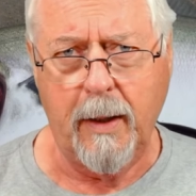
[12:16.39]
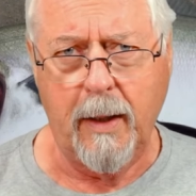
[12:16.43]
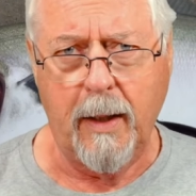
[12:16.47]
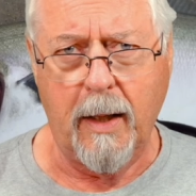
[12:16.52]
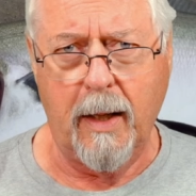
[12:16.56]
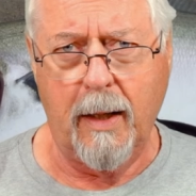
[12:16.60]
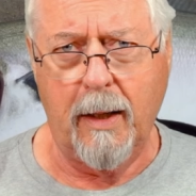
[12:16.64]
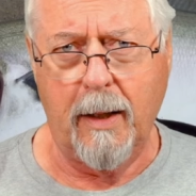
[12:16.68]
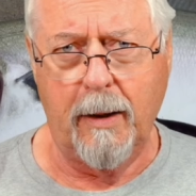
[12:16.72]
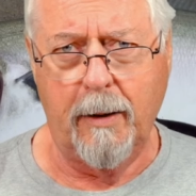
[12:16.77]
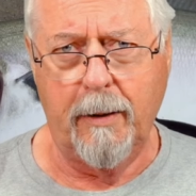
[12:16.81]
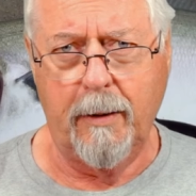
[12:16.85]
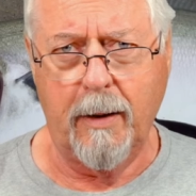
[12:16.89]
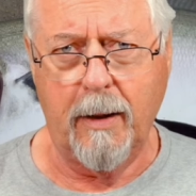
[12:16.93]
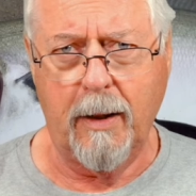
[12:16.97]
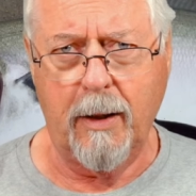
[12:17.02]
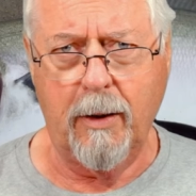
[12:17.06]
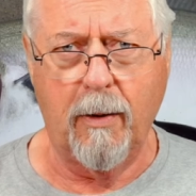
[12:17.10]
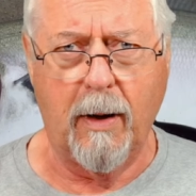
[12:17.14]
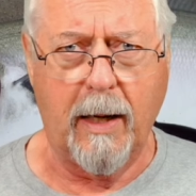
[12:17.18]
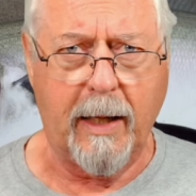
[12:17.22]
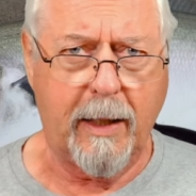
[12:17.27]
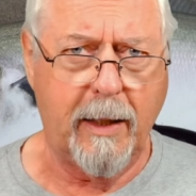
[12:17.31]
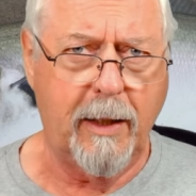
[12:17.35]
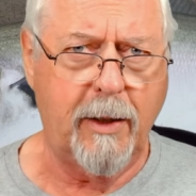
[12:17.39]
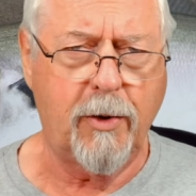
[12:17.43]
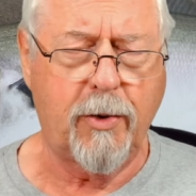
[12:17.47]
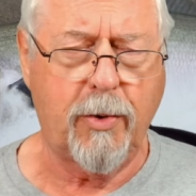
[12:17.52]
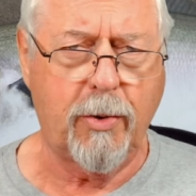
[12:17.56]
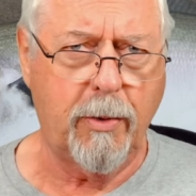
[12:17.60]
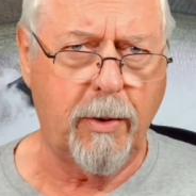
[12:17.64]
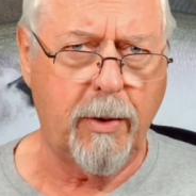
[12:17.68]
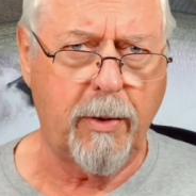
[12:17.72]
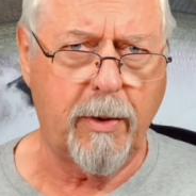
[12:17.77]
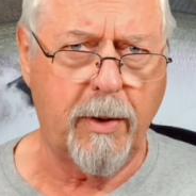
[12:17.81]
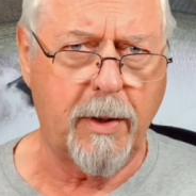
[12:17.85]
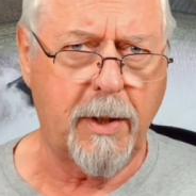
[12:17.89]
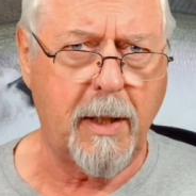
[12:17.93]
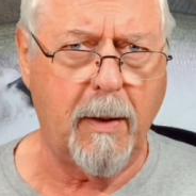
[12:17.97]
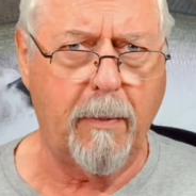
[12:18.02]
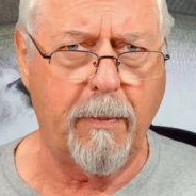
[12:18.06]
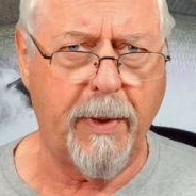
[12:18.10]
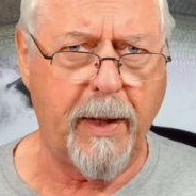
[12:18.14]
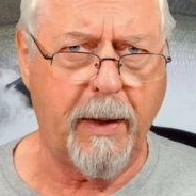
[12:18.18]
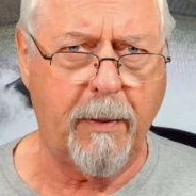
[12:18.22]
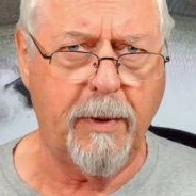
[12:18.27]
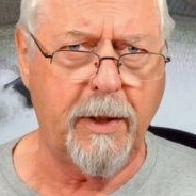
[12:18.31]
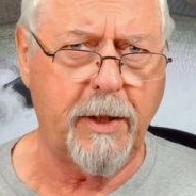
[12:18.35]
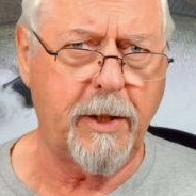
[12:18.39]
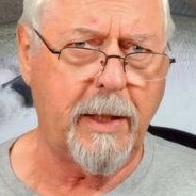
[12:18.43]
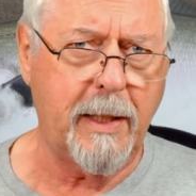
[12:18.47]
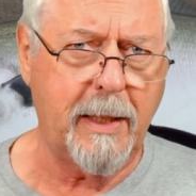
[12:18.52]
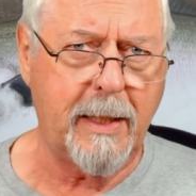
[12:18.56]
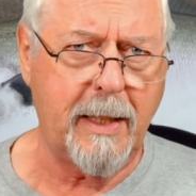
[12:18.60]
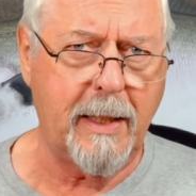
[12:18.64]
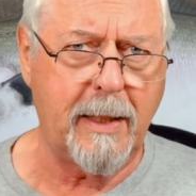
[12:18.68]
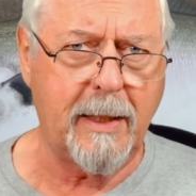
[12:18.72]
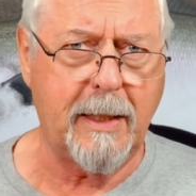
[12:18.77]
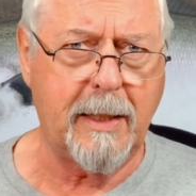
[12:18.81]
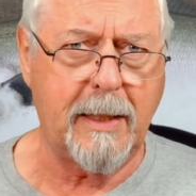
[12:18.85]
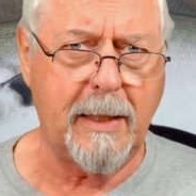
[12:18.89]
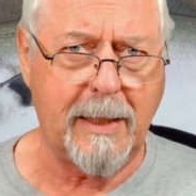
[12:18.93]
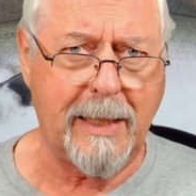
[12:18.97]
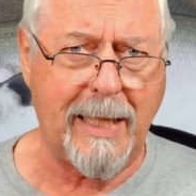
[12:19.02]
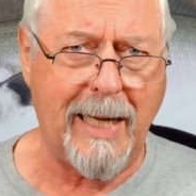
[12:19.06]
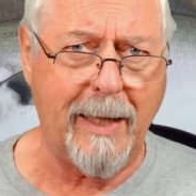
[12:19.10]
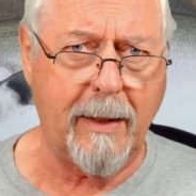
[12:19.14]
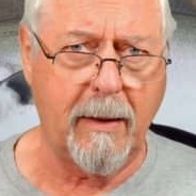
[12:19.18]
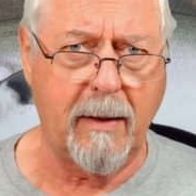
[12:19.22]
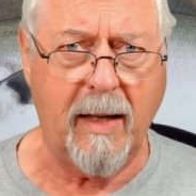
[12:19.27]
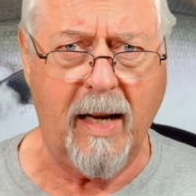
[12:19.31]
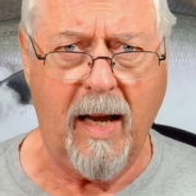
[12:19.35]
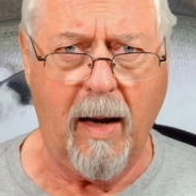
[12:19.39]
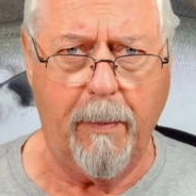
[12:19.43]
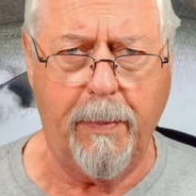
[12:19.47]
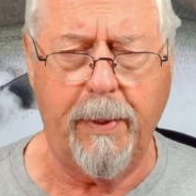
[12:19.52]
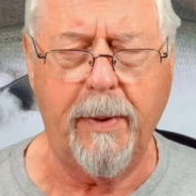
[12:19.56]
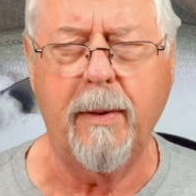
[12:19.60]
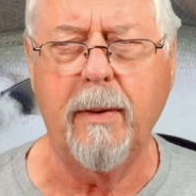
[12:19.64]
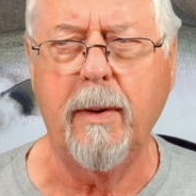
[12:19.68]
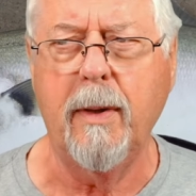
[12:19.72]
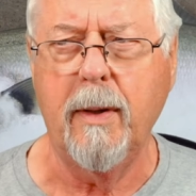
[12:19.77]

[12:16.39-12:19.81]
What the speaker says: you know, like an intruder or something, which they tend to tail nip.